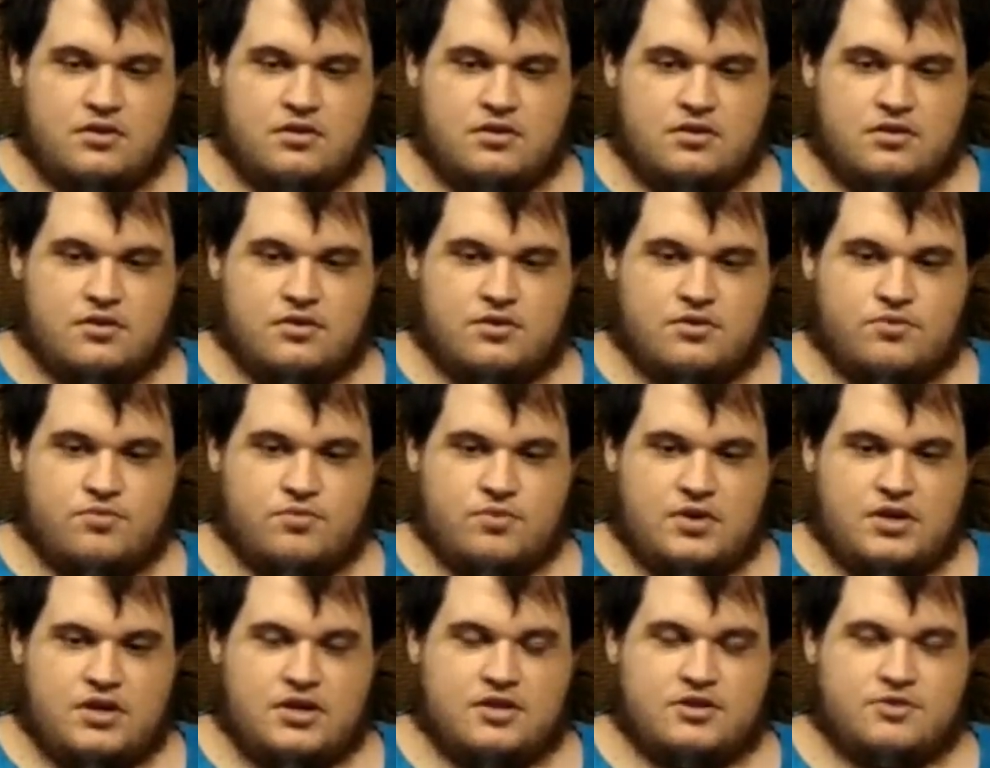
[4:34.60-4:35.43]
The
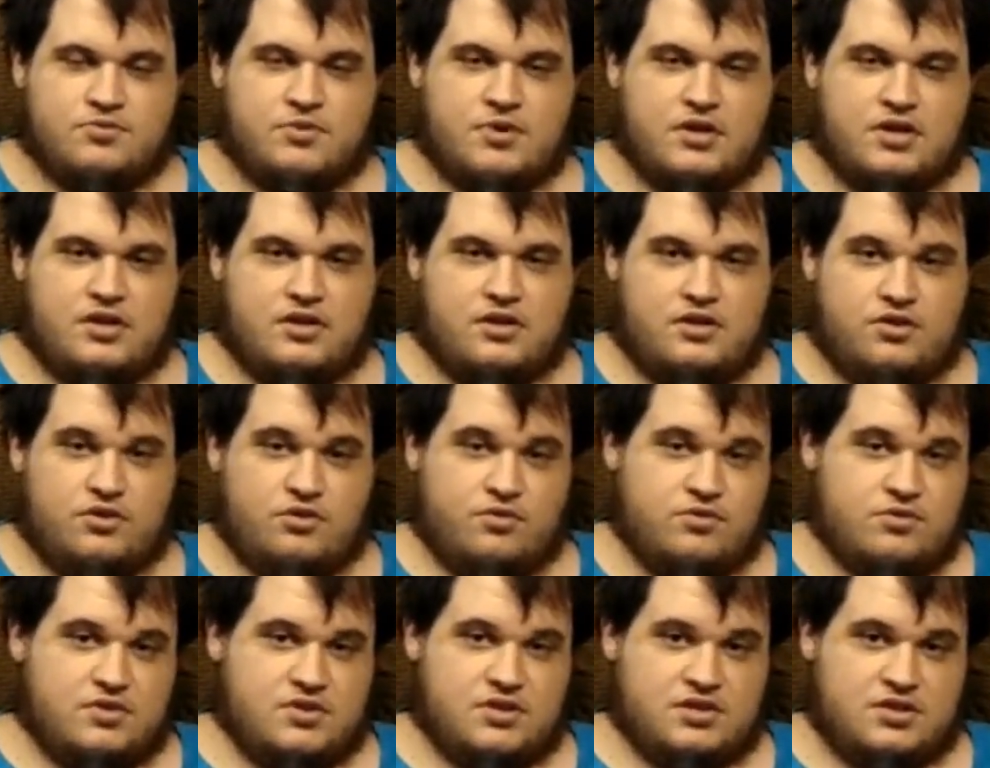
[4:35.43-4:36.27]
green is what you
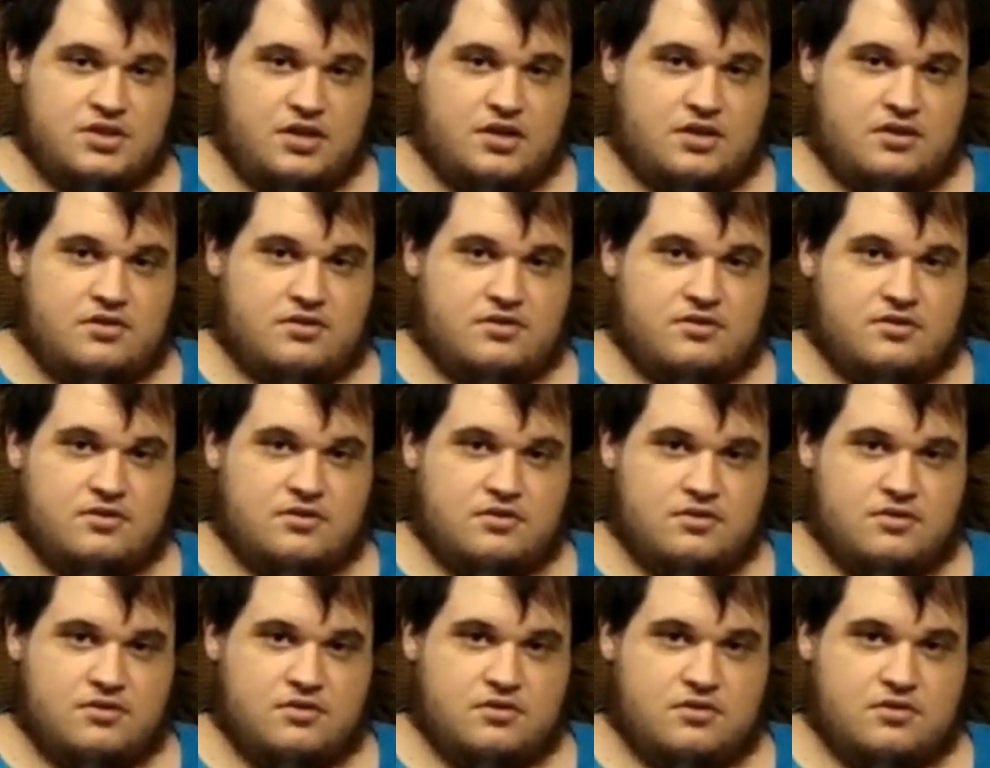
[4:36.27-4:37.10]
sent
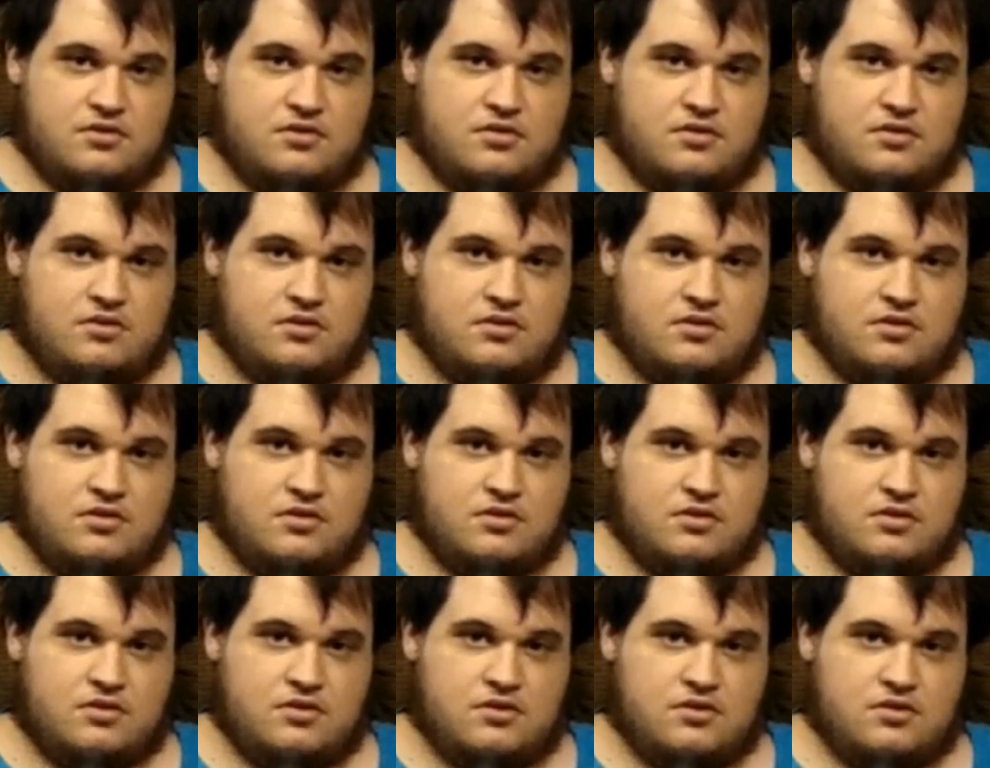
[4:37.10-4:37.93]

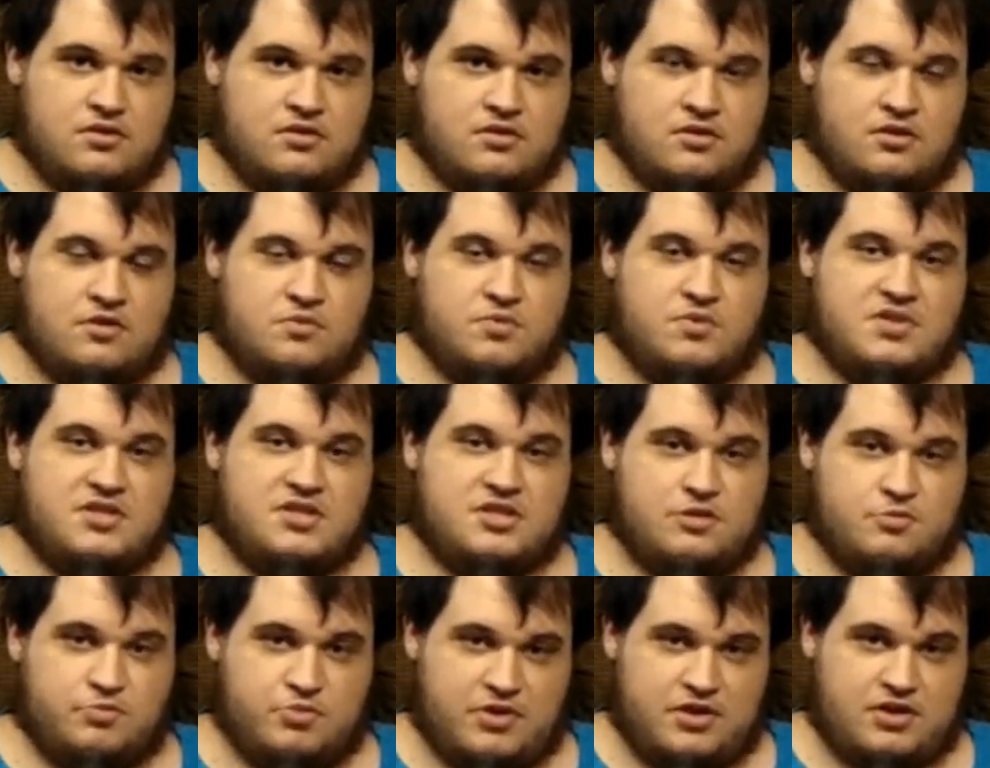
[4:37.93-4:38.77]
to the
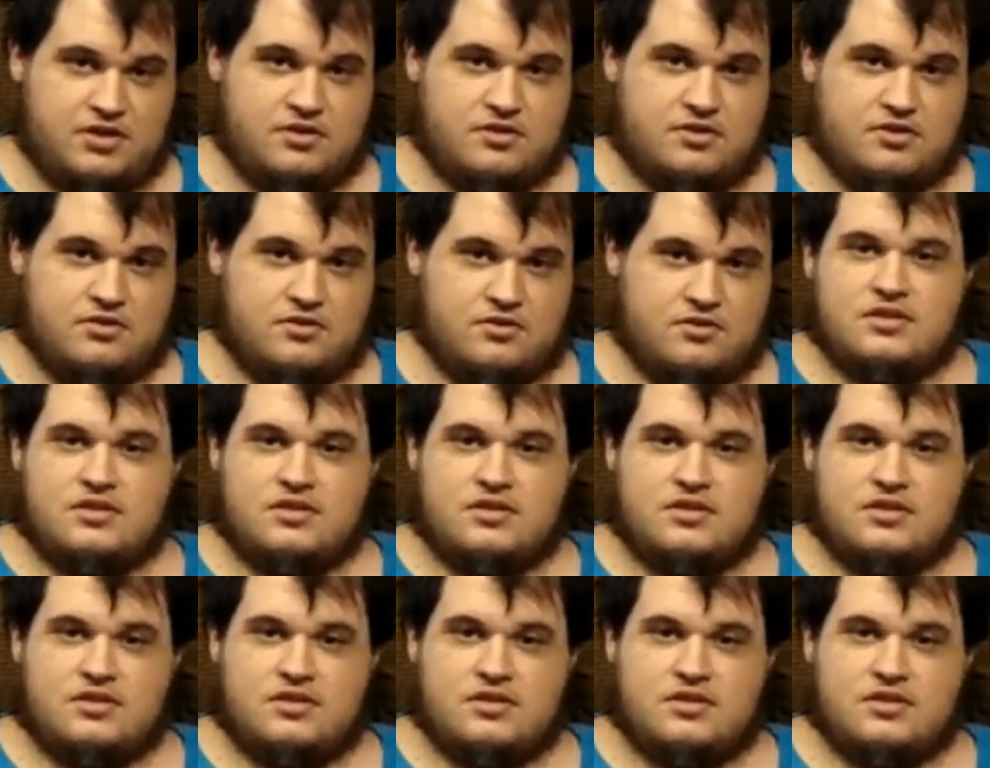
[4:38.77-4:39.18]
recipient.